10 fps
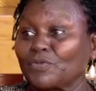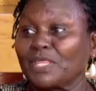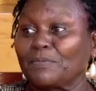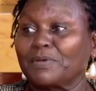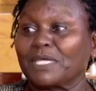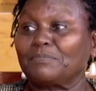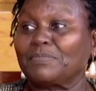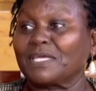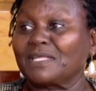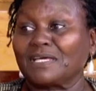with a
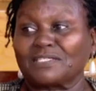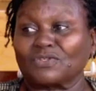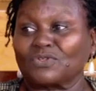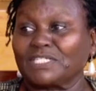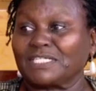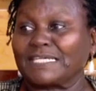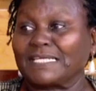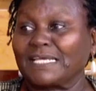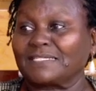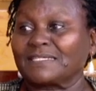piki-piki, that's not
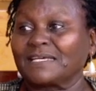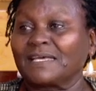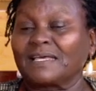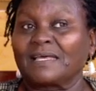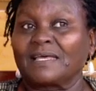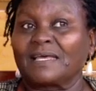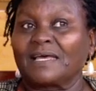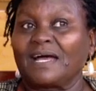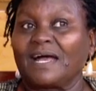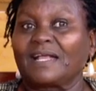sickness,
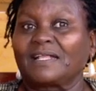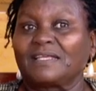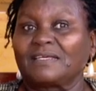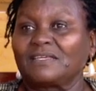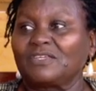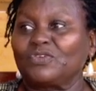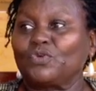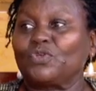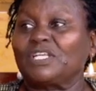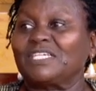and
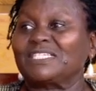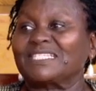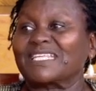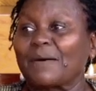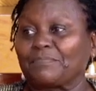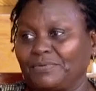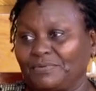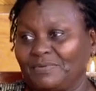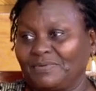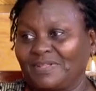you disturb
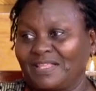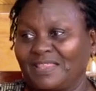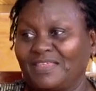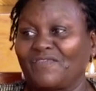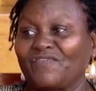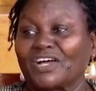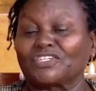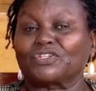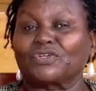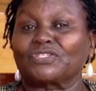the
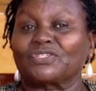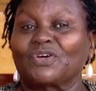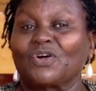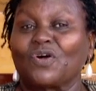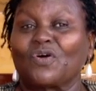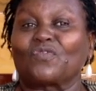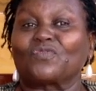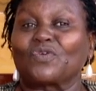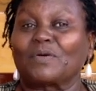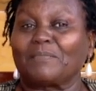functions
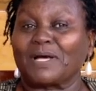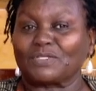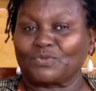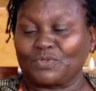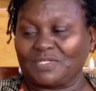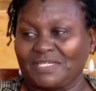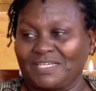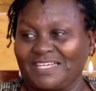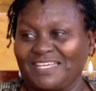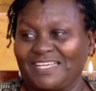of your muscles,
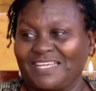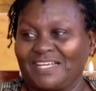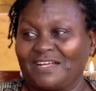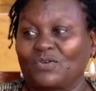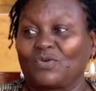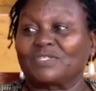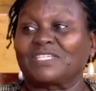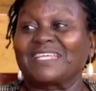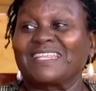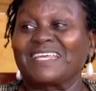
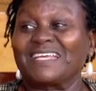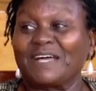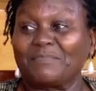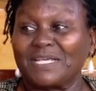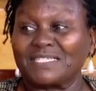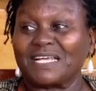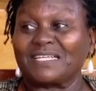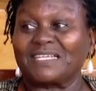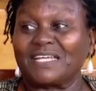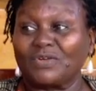causing the ligaments
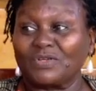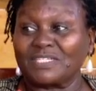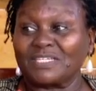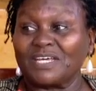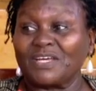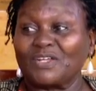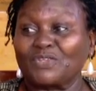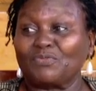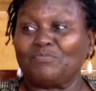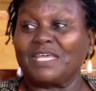and tendons
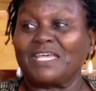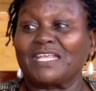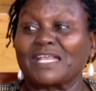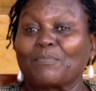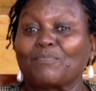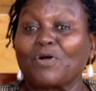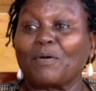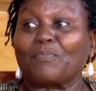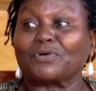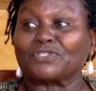to be in a poor
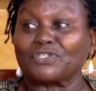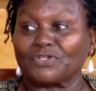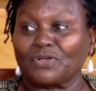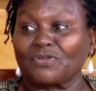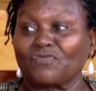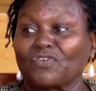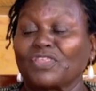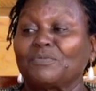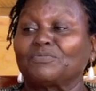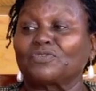position for
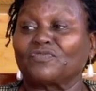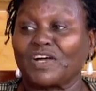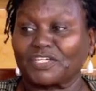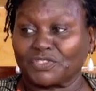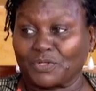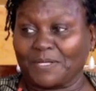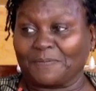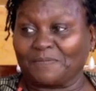them to function.